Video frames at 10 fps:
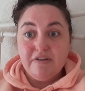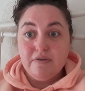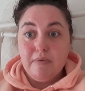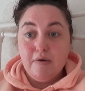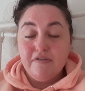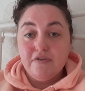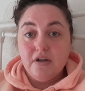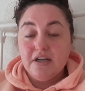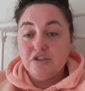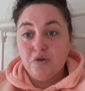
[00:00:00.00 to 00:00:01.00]
of a mouthful.
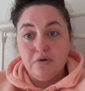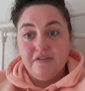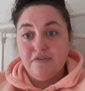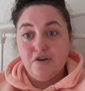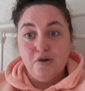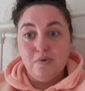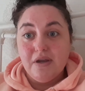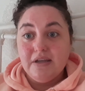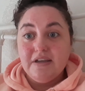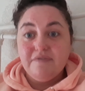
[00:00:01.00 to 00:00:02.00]
I don't even know
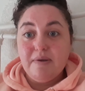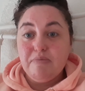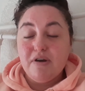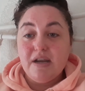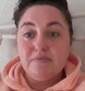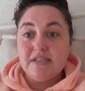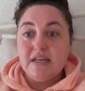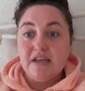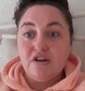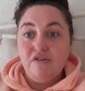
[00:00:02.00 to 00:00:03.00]
if I'm
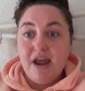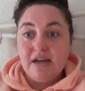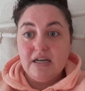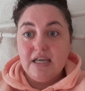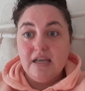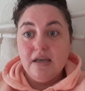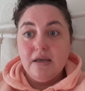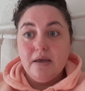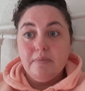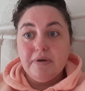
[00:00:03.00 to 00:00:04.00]
pronouncing it correctly,
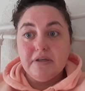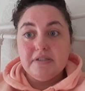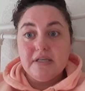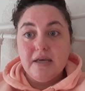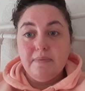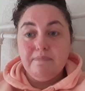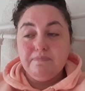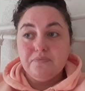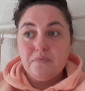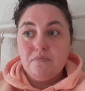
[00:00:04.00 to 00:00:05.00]
but
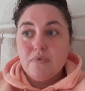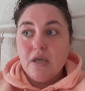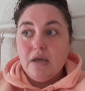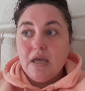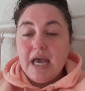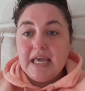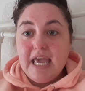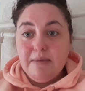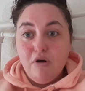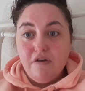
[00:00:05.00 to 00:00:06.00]
I
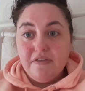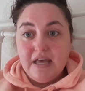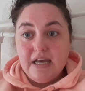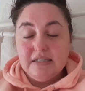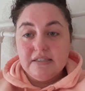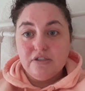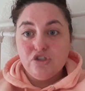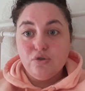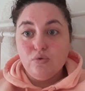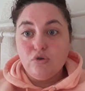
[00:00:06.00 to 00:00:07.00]
came off that
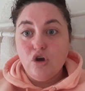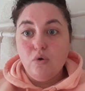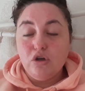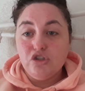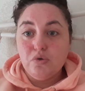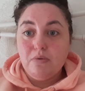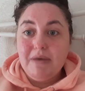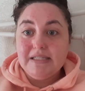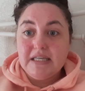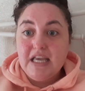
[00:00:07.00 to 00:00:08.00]
to go on to a
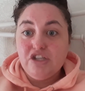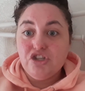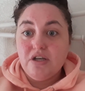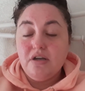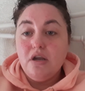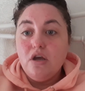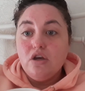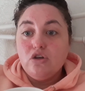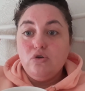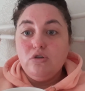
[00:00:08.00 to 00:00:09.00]
medication
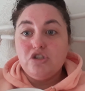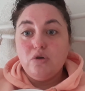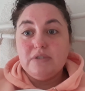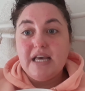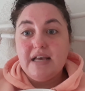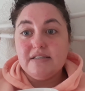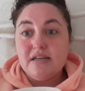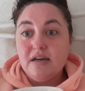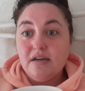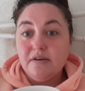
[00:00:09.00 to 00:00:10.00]
called
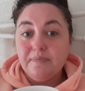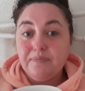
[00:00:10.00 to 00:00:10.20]
Otezla,